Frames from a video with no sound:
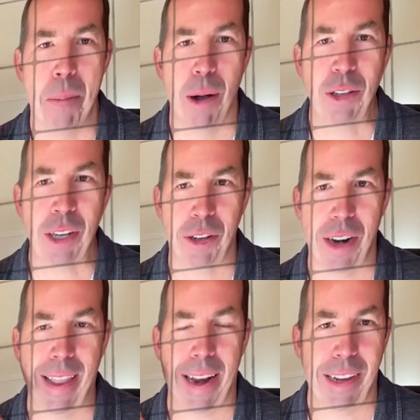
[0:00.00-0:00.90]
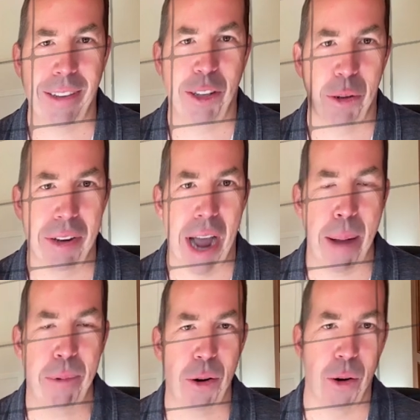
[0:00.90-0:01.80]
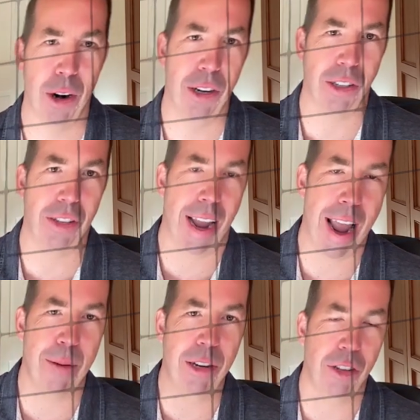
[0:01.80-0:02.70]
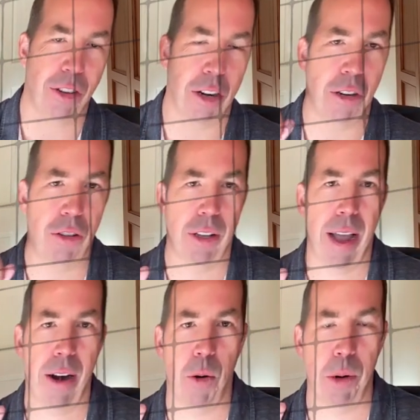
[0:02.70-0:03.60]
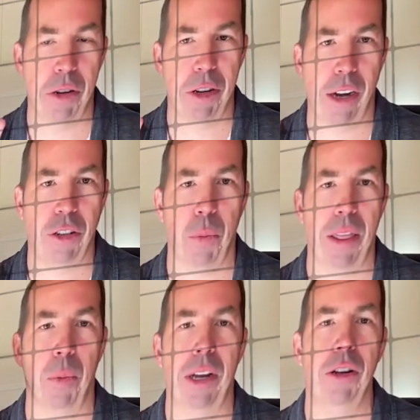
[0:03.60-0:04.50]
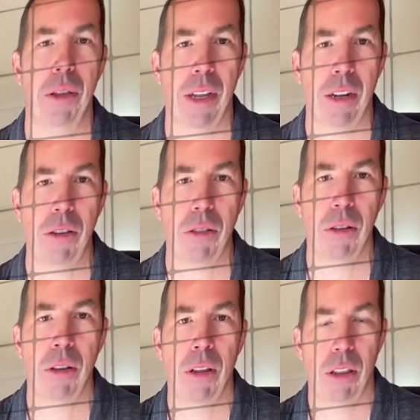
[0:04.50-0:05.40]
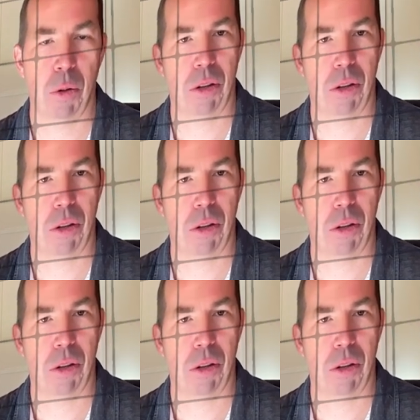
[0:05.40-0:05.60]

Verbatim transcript: Most things are not that easy to adopt or just say, hey, we should start using that or we should change the way that we do things but